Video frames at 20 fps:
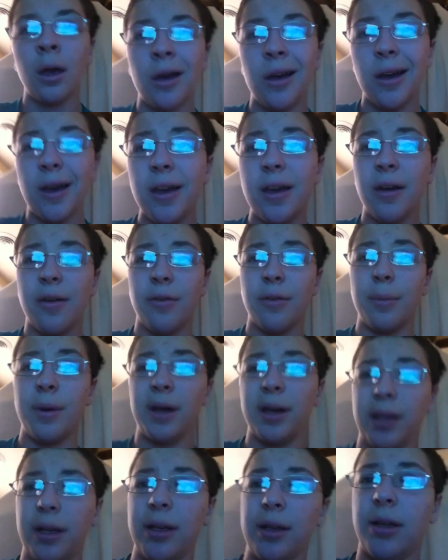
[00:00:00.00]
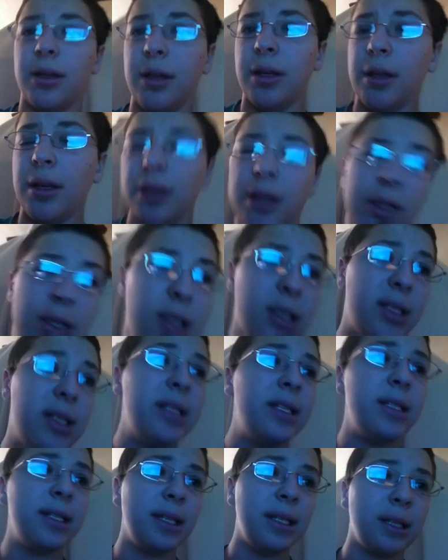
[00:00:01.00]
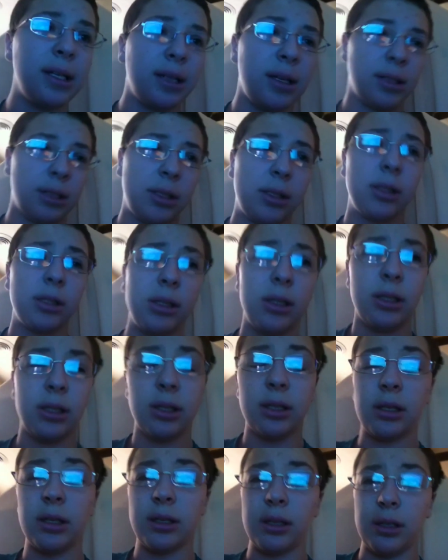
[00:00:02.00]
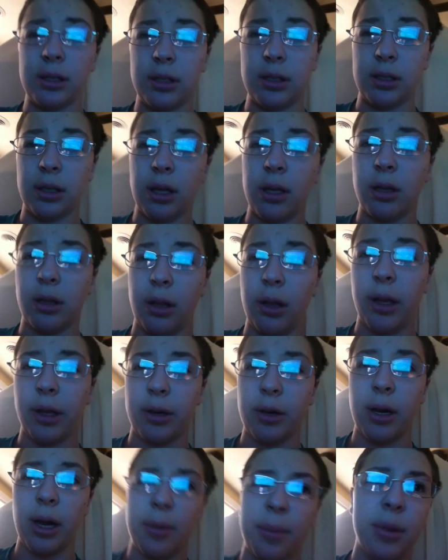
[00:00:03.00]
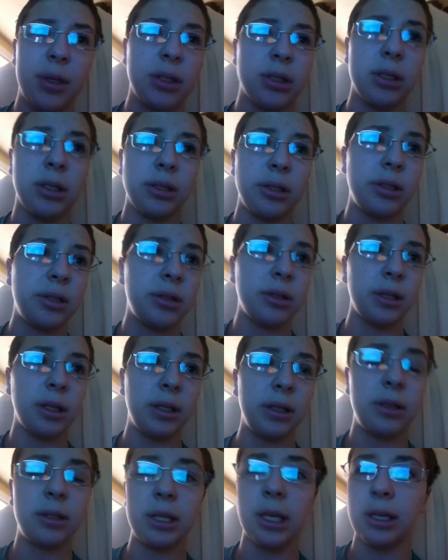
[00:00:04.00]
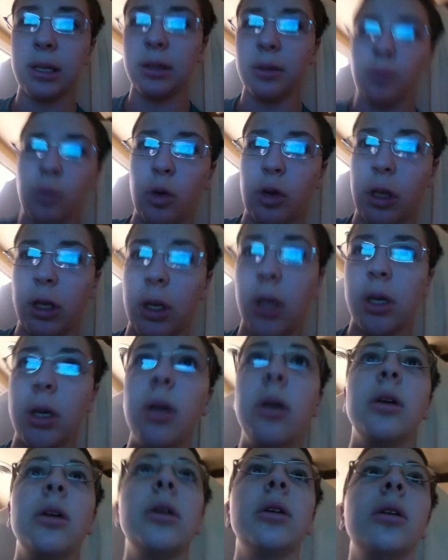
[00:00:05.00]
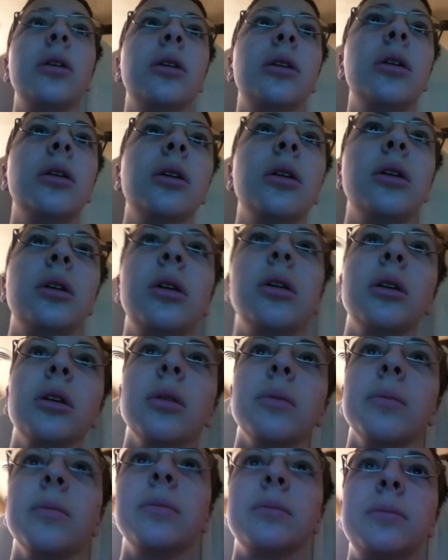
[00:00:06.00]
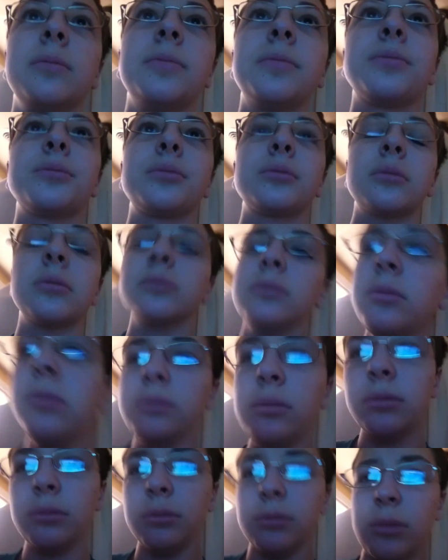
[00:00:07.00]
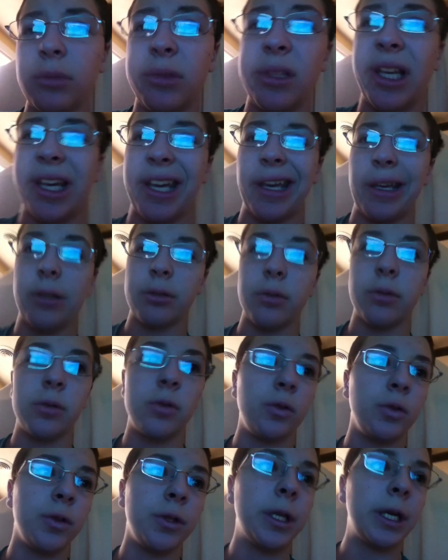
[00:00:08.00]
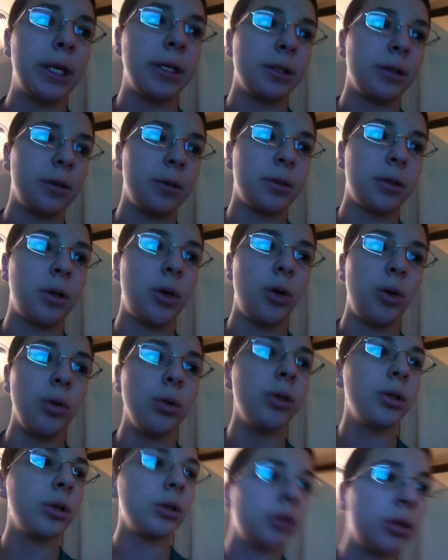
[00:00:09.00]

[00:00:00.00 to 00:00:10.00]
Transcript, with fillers: Hey everybody, it's DDoS. I look like crap because it's like 10 in the morning. Um, and I canceled school today, so it's cold.